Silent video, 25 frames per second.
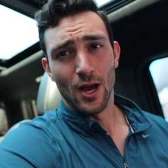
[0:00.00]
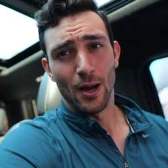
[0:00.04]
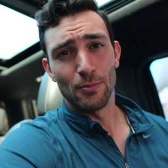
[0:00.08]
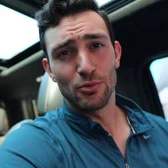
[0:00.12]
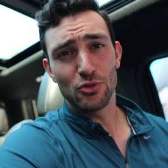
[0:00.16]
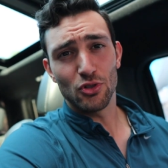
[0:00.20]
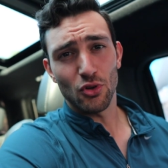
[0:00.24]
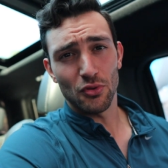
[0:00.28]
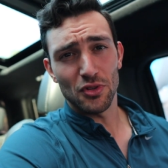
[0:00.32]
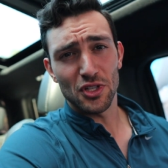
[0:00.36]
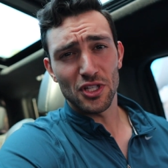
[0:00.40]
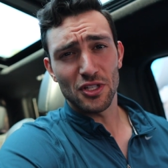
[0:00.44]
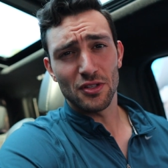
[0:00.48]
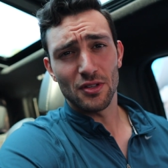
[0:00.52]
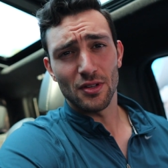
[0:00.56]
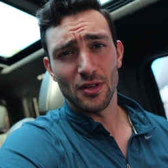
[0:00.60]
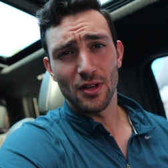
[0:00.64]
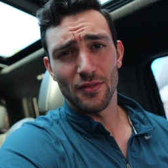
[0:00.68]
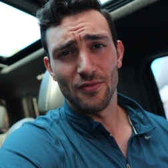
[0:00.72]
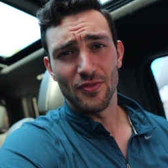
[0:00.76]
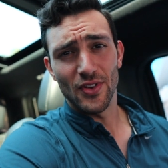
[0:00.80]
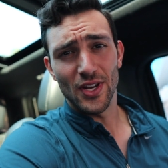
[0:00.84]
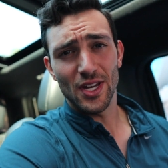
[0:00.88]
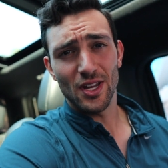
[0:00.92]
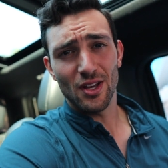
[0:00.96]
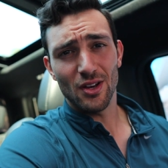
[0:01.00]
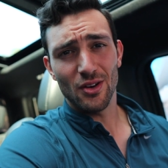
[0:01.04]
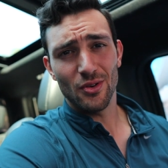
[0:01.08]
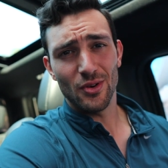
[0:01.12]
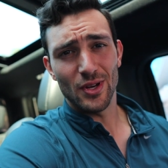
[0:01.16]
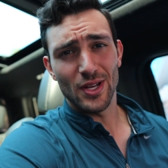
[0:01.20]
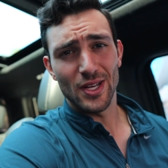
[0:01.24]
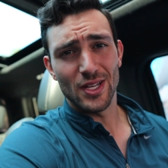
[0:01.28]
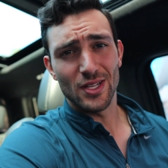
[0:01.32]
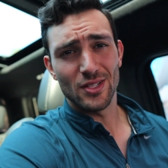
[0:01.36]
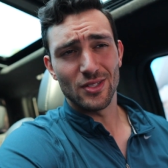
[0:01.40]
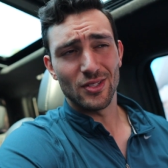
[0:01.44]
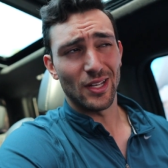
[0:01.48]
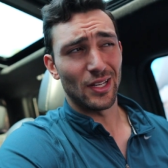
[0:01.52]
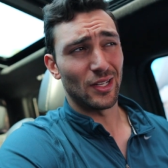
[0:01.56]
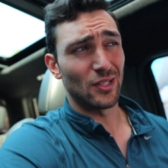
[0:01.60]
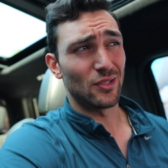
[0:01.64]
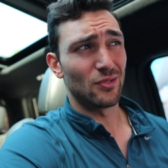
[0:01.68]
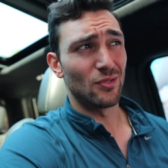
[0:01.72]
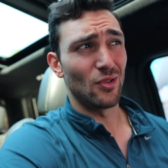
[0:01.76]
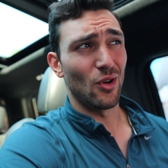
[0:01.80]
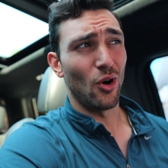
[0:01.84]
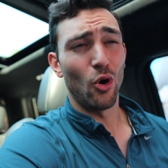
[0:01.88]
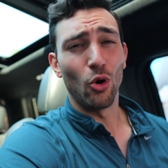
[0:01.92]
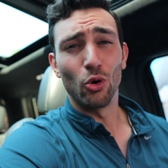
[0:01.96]
I'm sure this video is like
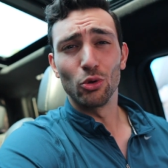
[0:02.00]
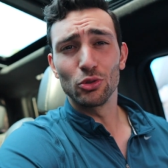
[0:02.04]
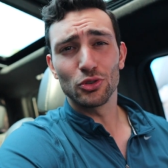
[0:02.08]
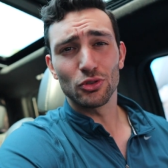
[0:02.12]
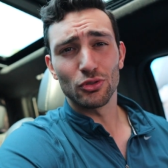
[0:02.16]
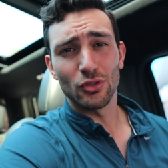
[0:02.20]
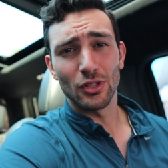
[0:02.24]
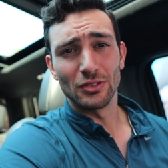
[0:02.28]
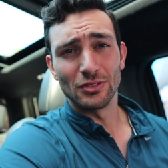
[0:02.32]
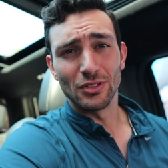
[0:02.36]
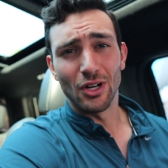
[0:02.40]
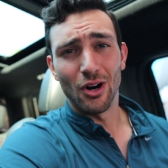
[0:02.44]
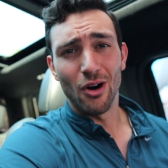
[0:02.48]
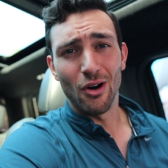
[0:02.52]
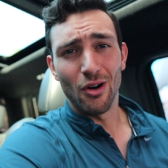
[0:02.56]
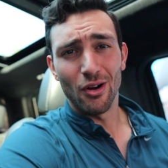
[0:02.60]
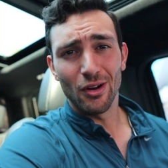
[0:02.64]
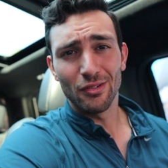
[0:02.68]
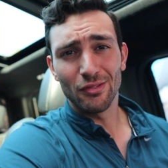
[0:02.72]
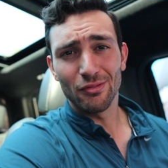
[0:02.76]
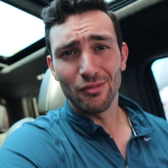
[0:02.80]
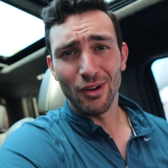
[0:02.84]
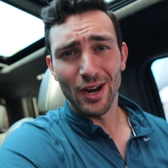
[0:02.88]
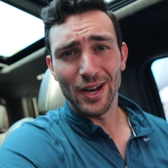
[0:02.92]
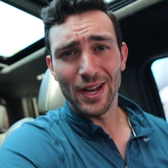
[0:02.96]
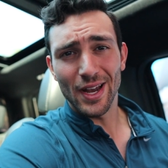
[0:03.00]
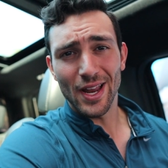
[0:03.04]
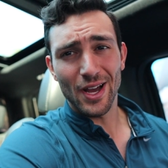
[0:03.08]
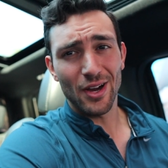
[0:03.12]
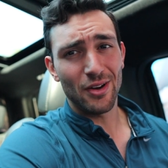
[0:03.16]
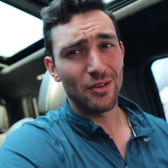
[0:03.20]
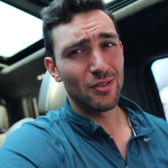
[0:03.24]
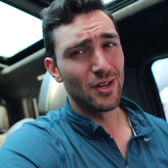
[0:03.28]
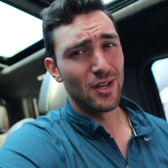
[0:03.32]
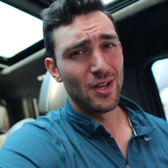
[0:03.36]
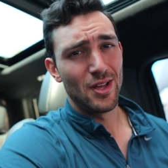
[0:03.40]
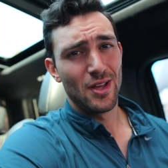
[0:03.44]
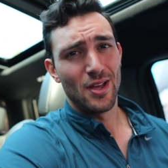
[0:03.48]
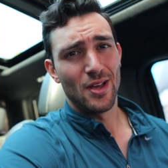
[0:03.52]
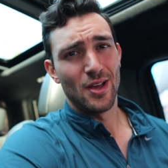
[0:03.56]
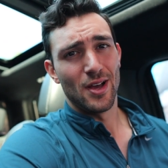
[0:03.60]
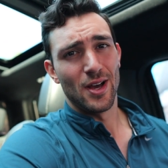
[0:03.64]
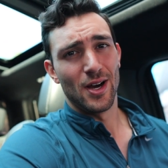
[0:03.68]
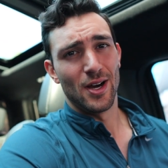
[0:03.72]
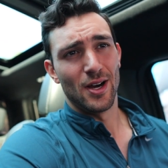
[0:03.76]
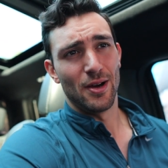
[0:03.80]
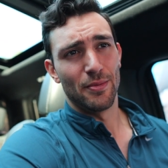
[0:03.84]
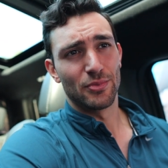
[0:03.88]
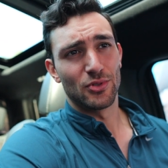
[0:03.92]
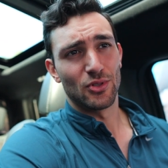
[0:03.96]
ultra long right now,
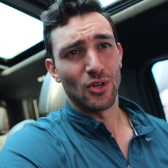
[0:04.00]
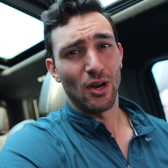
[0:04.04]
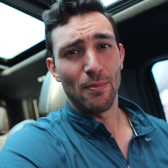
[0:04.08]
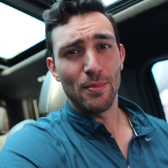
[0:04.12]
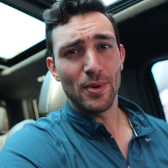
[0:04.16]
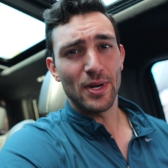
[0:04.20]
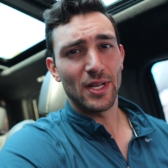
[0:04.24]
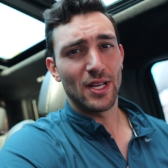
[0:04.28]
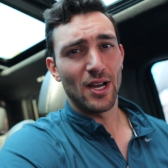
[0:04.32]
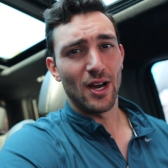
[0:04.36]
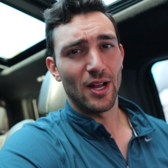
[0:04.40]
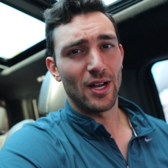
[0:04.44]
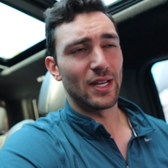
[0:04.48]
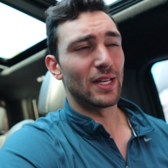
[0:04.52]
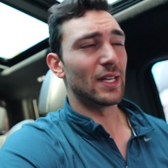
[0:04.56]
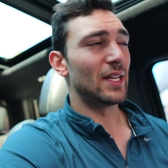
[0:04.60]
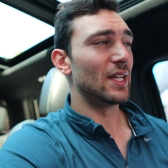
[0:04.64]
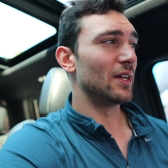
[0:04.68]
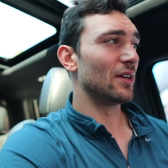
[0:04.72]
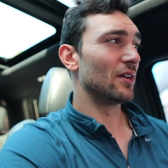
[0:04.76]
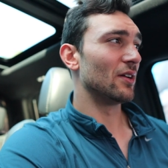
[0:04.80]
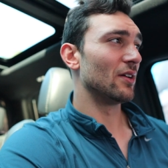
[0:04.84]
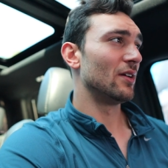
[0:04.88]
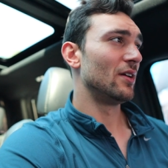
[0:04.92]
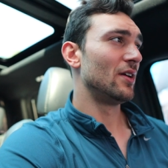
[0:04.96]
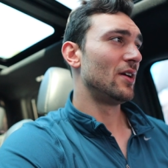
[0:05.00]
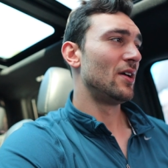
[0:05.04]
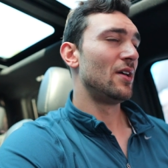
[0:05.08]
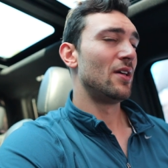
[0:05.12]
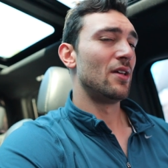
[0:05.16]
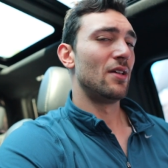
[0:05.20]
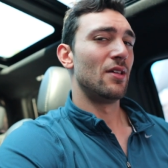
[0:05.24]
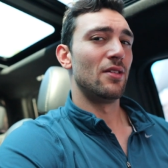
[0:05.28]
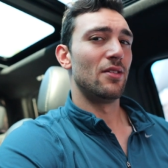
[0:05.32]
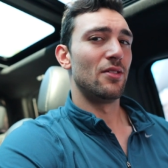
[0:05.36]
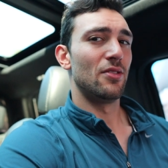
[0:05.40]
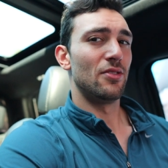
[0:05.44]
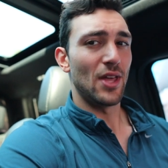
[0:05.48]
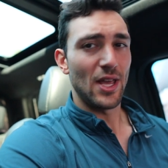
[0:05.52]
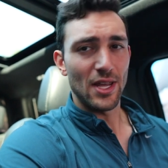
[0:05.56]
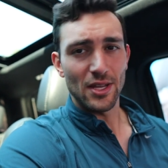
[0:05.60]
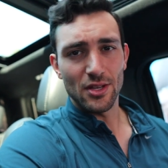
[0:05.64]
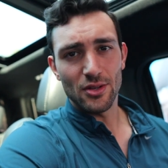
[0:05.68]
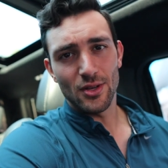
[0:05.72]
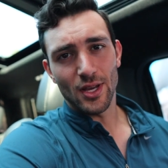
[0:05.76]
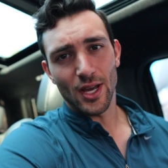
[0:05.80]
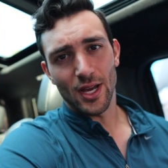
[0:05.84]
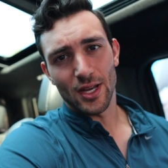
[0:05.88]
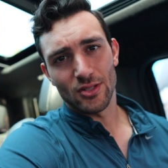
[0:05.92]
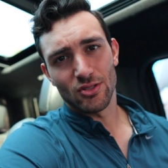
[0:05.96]
um, so I'm gonna cut it here. Thank
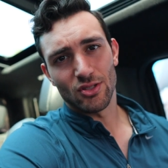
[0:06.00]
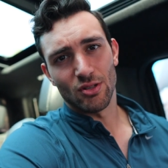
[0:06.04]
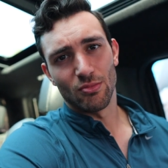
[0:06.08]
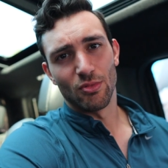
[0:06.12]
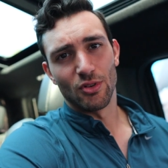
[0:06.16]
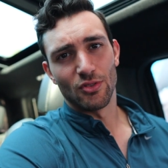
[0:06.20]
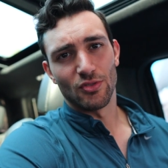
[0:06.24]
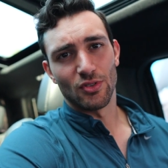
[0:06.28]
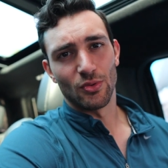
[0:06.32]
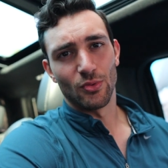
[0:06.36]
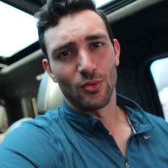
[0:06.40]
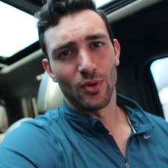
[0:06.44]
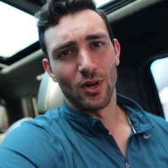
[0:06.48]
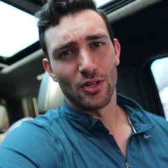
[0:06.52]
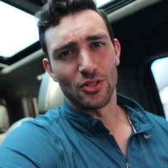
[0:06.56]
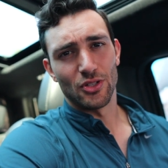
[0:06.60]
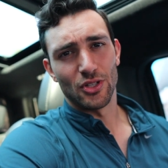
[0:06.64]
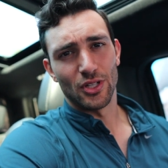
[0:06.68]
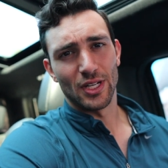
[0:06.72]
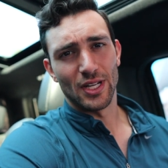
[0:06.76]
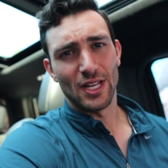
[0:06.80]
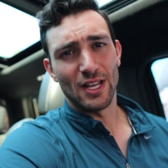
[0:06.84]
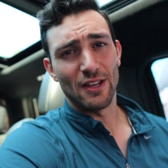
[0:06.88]
you guys so much for watching.